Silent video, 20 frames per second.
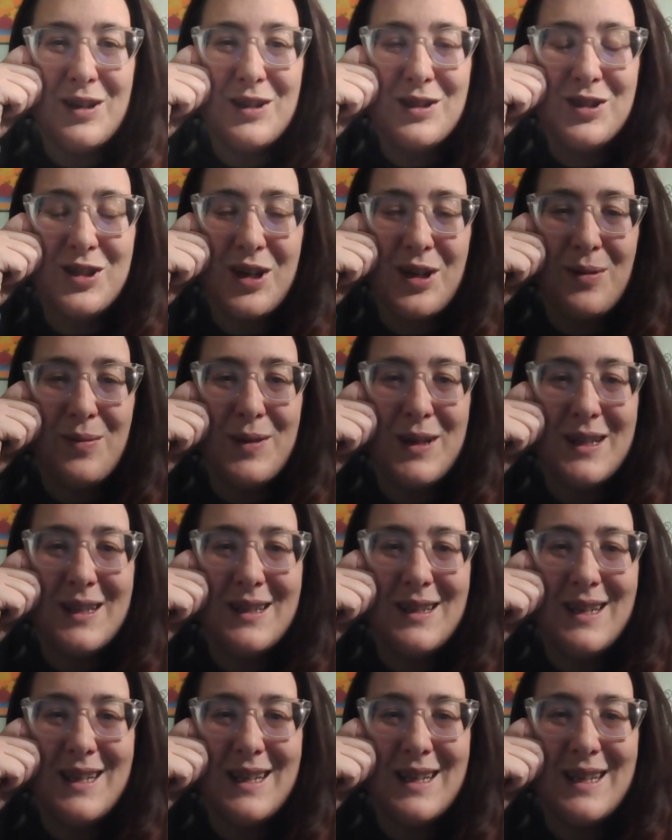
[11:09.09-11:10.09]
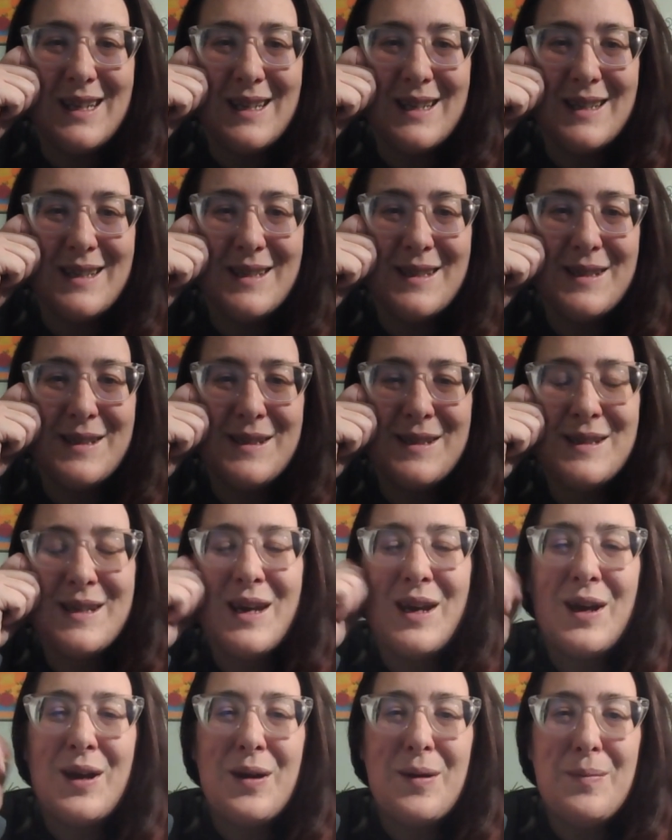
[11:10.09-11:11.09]
gentleman is
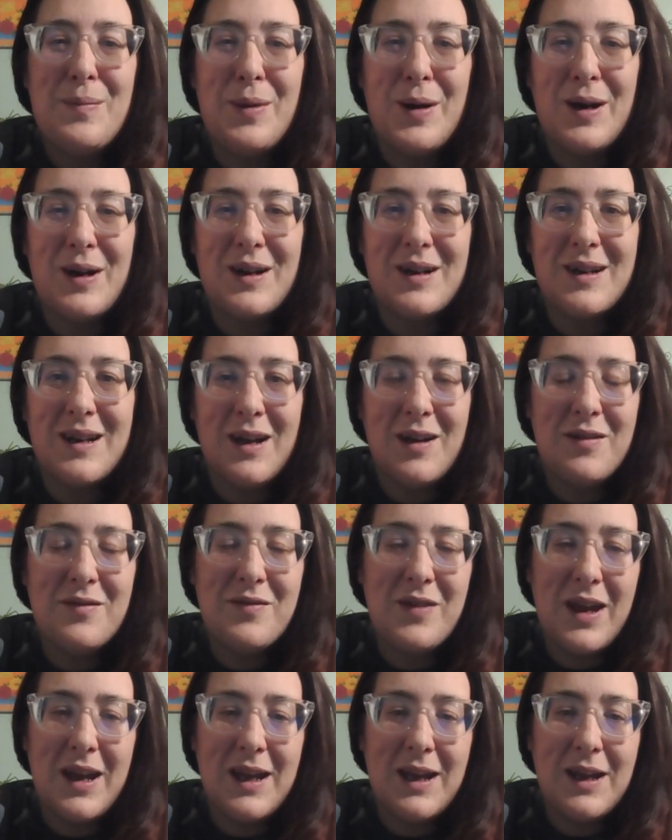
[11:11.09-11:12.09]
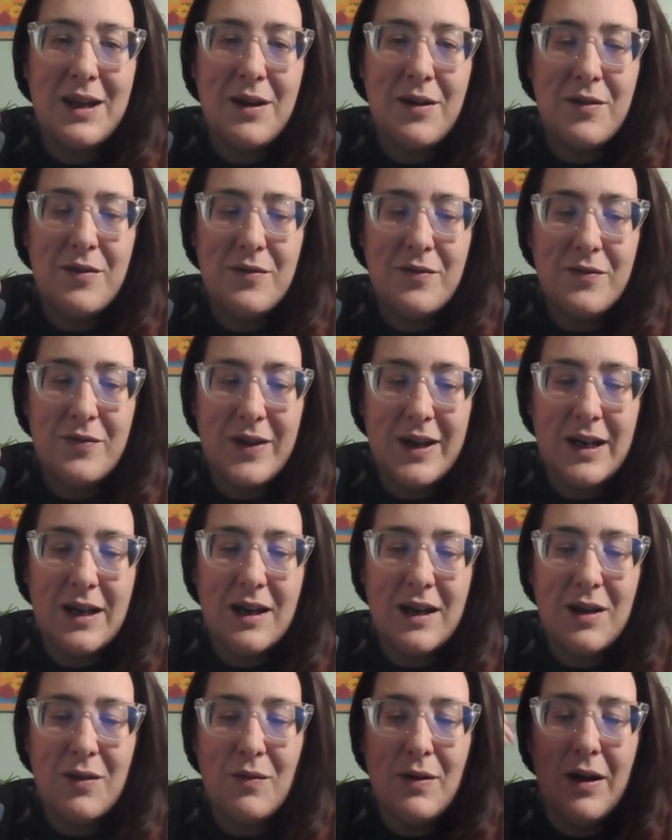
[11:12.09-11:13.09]
part of a
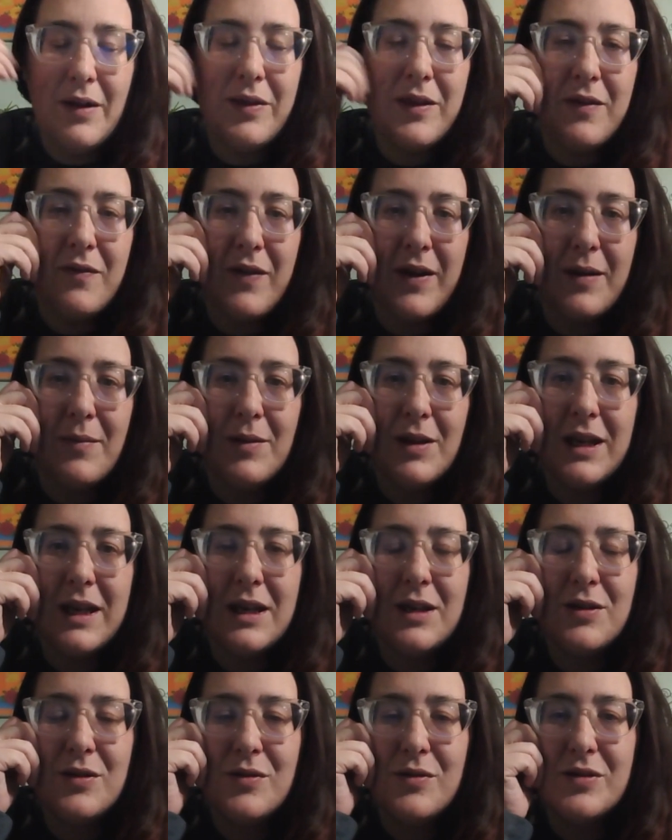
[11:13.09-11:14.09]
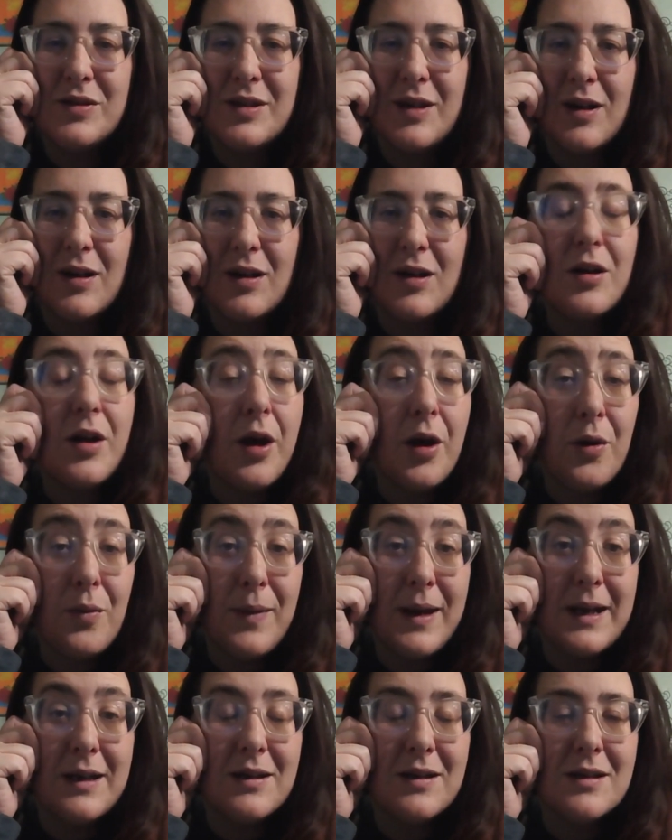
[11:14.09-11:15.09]
very wealthy family who started
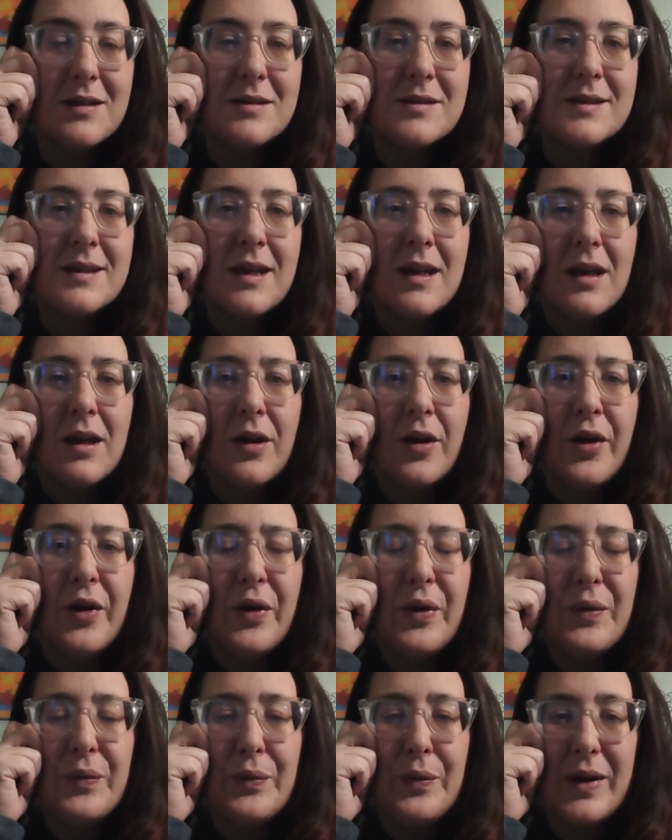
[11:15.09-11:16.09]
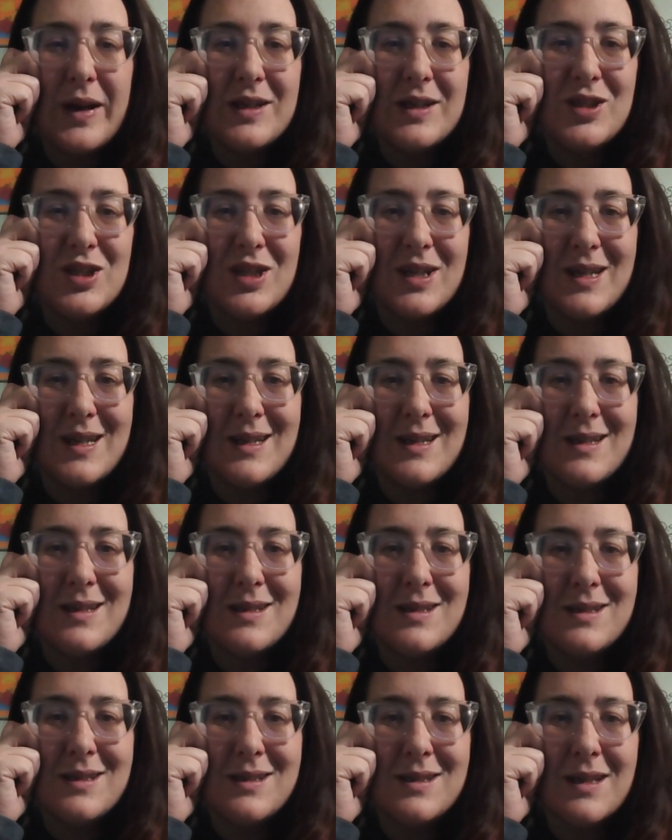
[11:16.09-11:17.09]
Homemakers, which
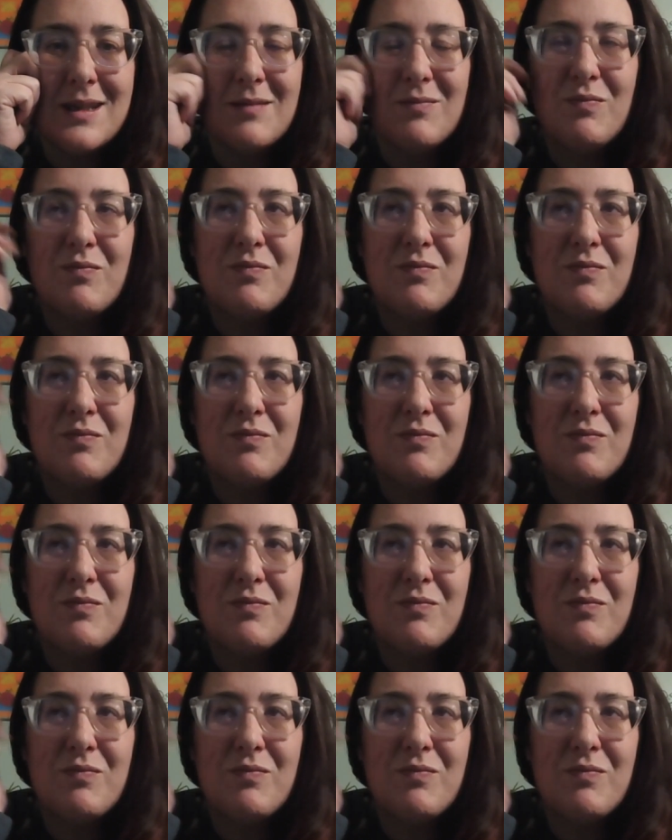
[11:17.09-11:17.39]
is